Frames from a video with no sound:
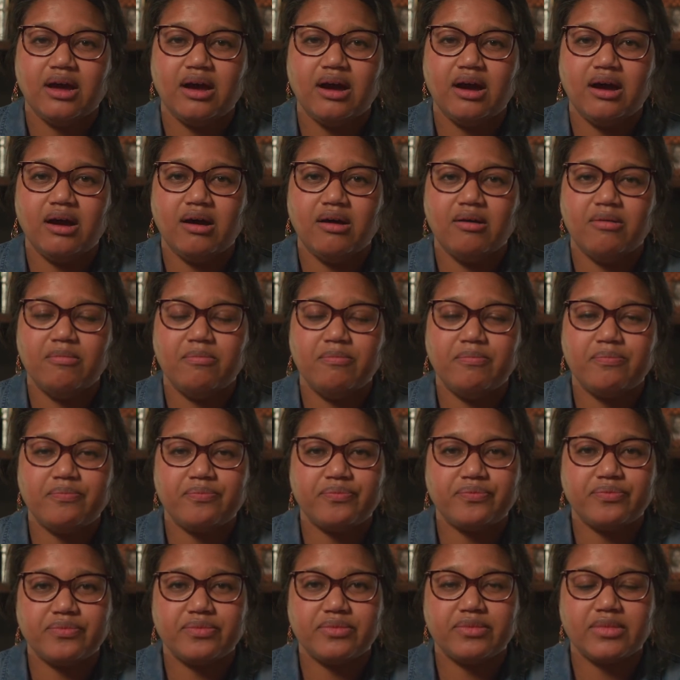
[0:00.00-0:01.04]

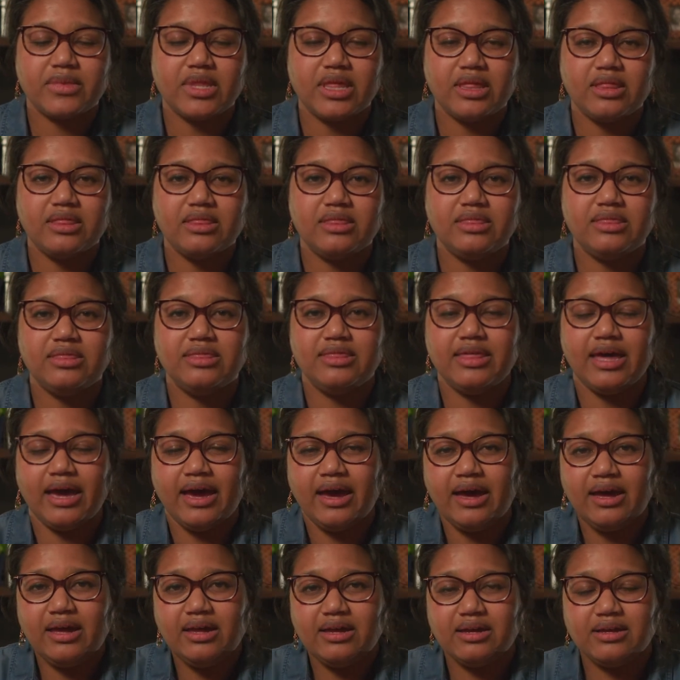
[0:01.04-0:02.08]

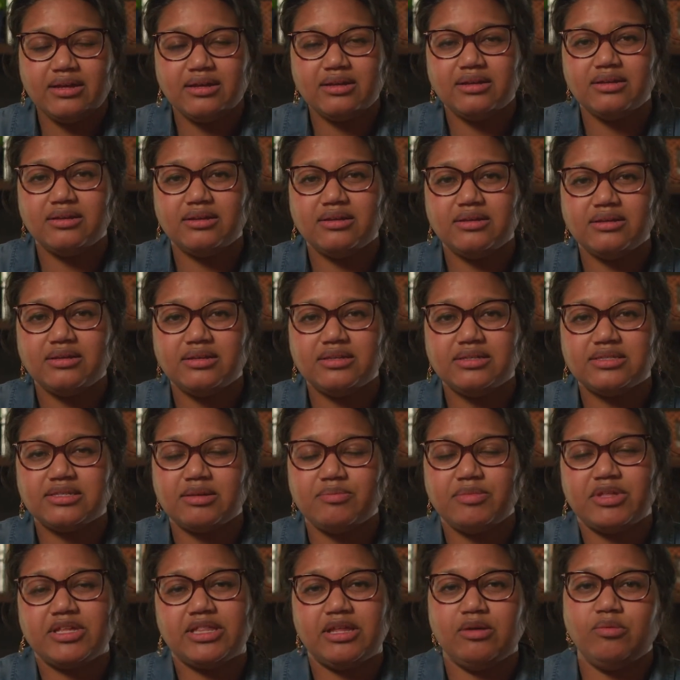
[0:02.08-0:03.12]
that is
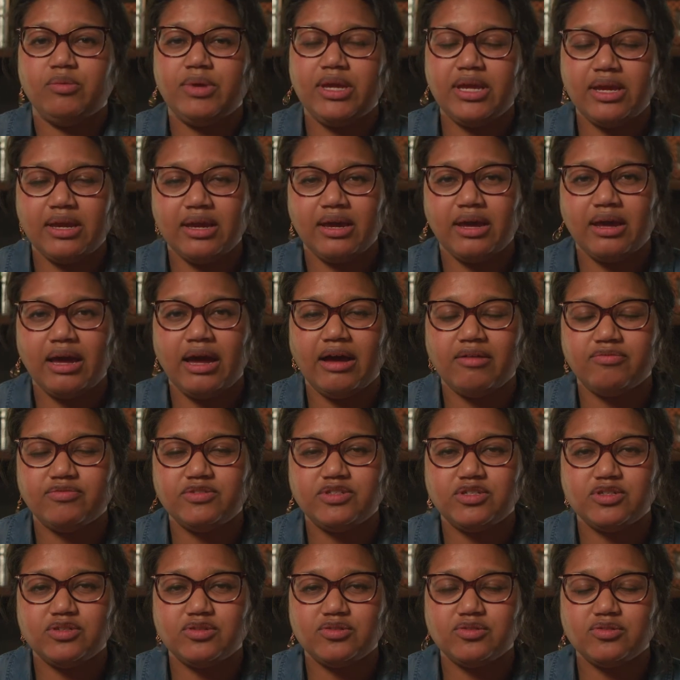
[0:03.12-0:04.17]
something that we have
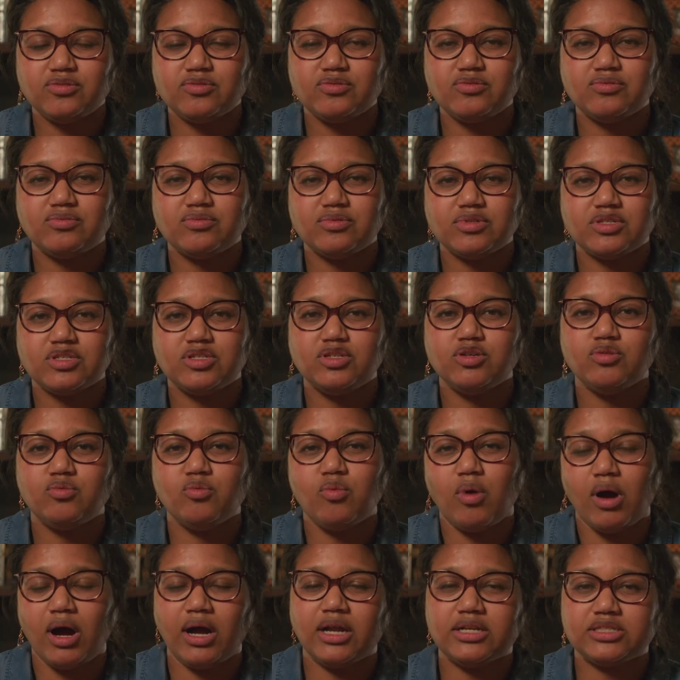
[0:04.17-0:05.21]
to
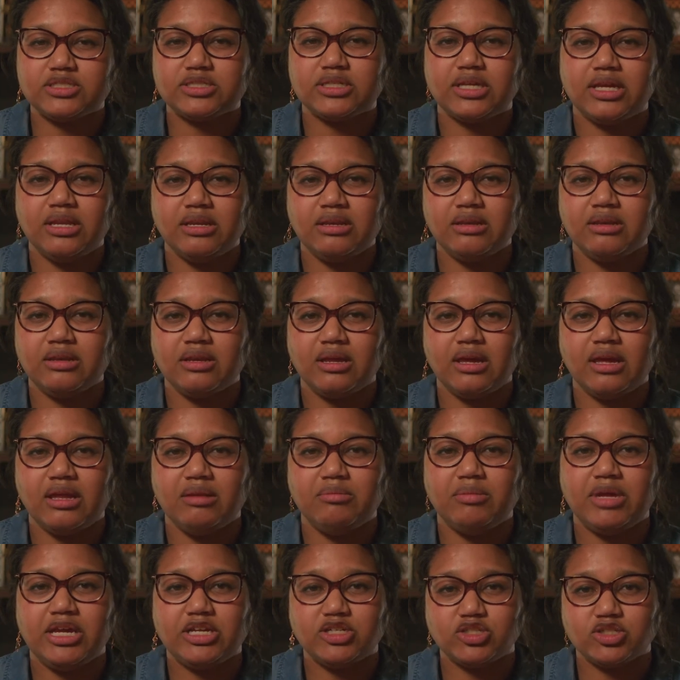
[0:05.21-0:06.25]
watch and
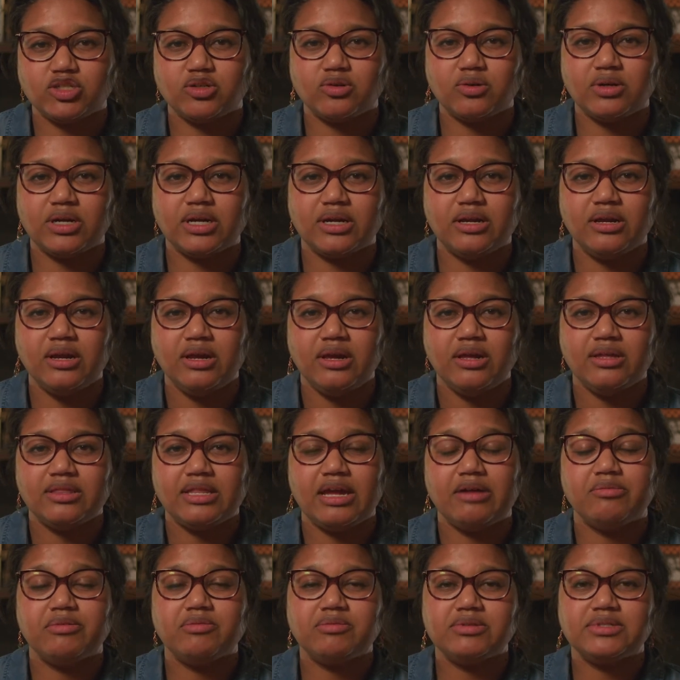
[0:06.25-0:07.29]
make sure
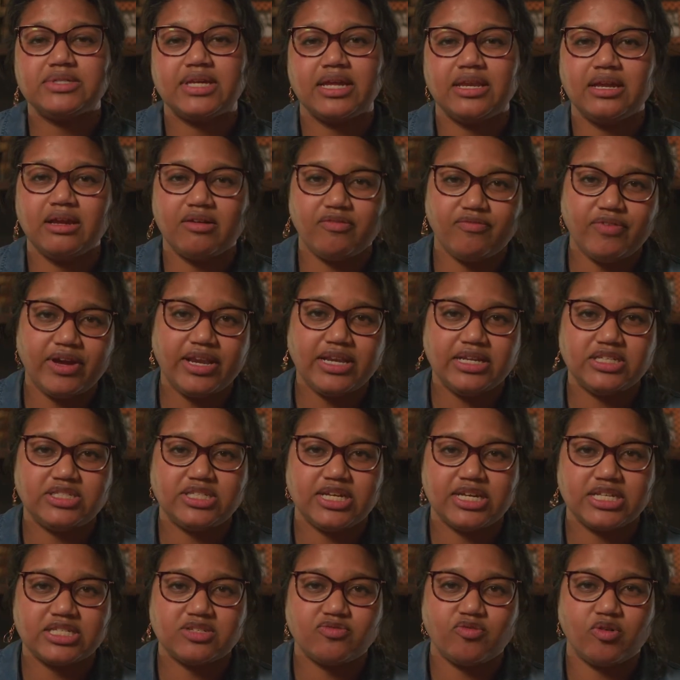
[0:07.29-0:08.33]
that everyone's getting a fighting
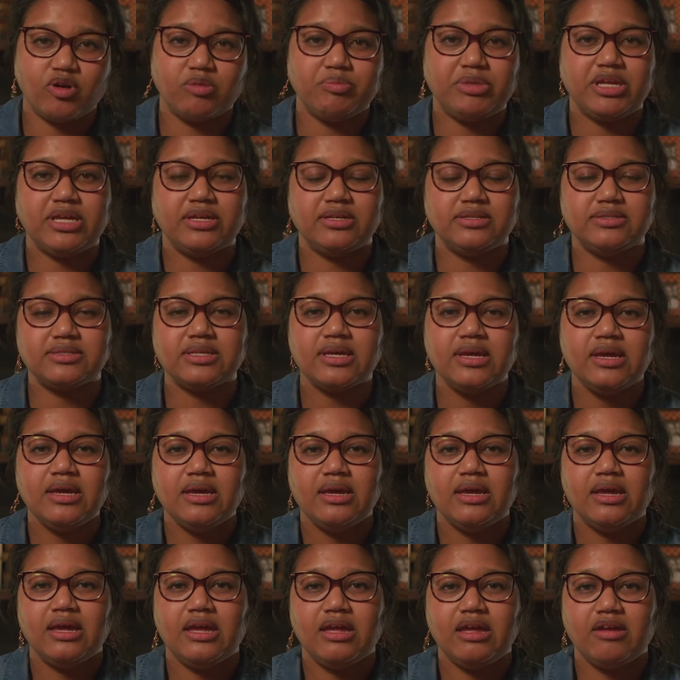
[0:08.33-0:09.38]
chance for. Because
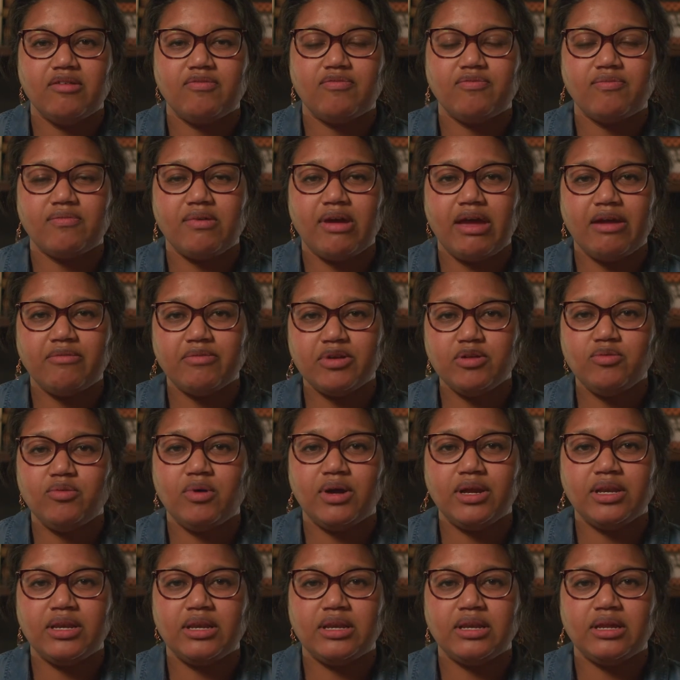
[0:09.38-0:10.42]
if
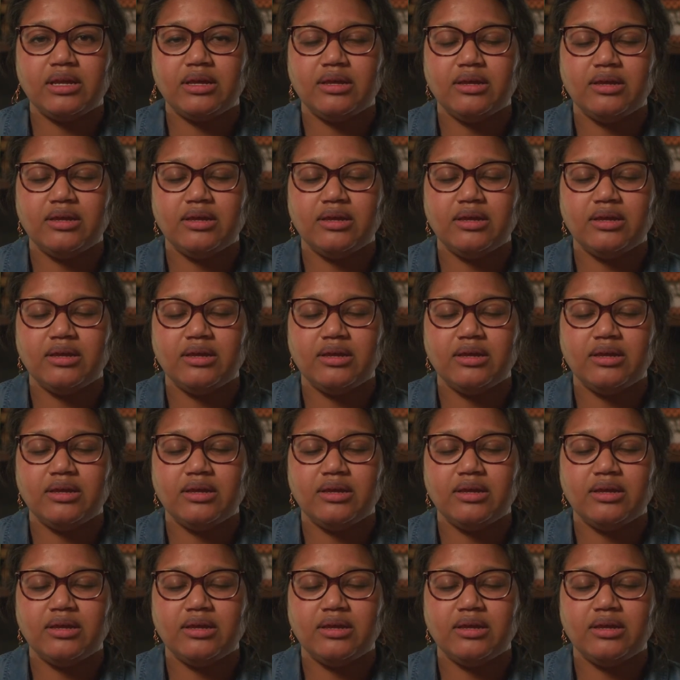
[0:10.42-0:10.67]
everyone